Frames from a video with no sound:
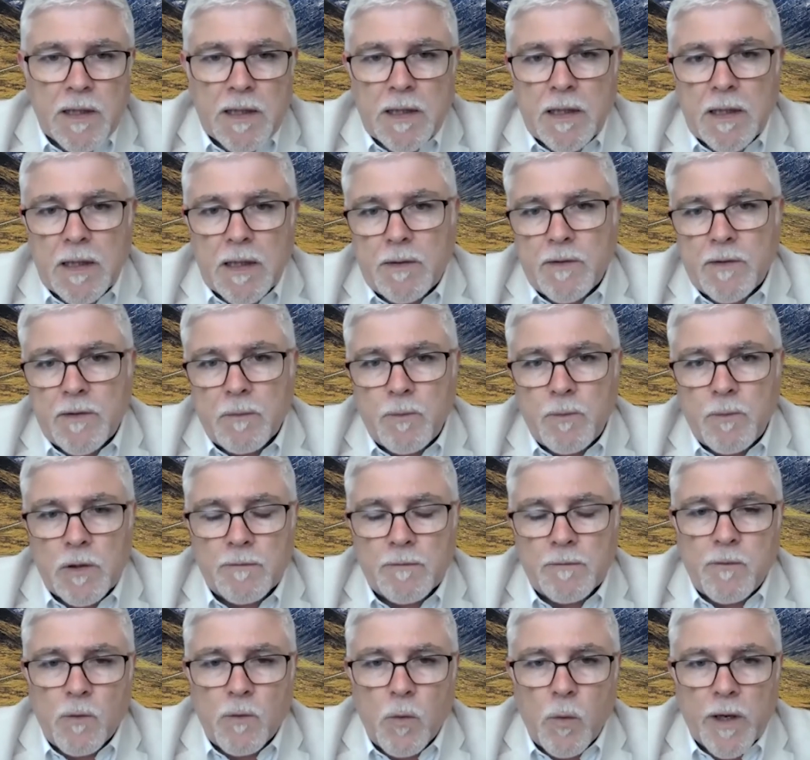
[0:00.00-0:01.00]
Uh, they'll put
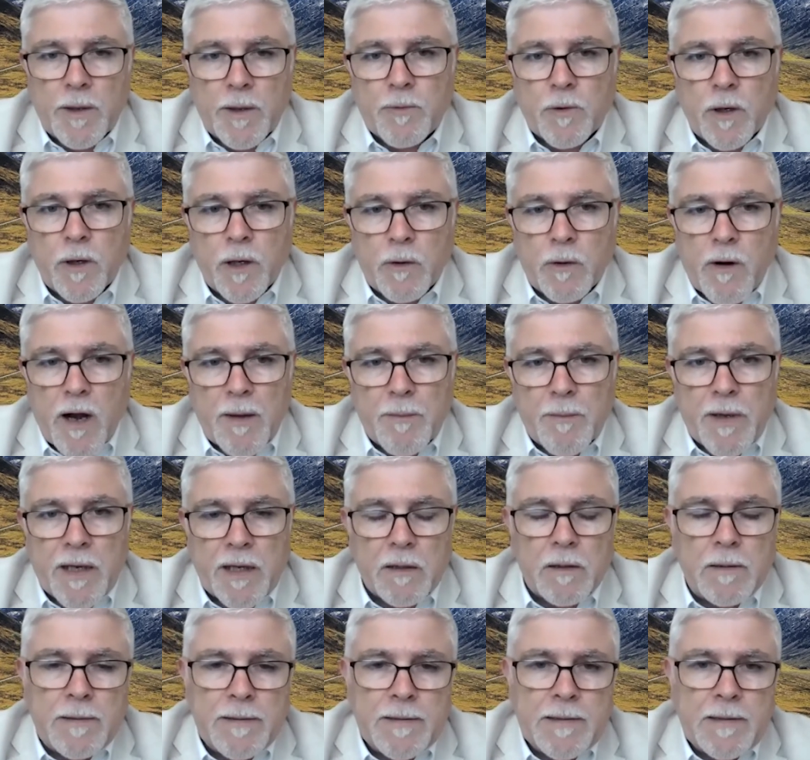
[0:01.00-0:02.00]
a four week program
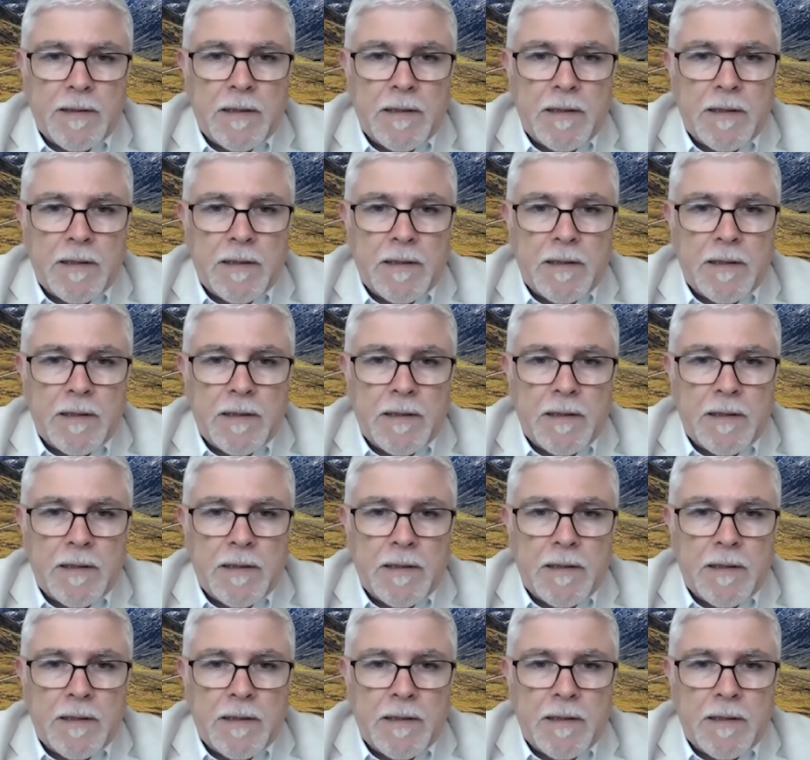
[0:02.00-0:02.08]
in